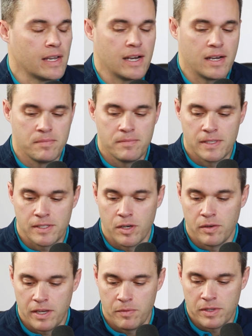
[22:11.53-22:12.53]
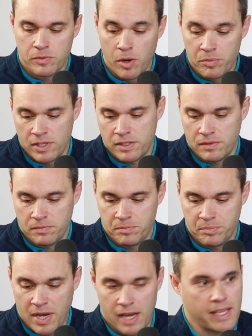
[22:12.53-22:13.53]
And so, anyways, we hope this
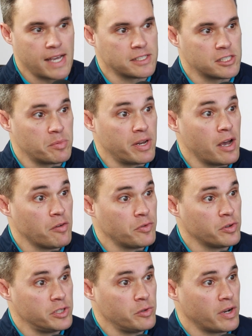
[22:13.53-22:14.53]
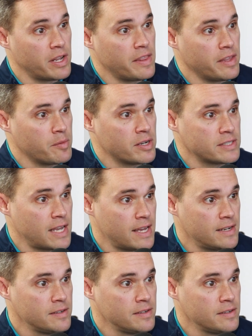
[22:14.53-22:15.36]
podcast has been helpful. Do you want anything else to add?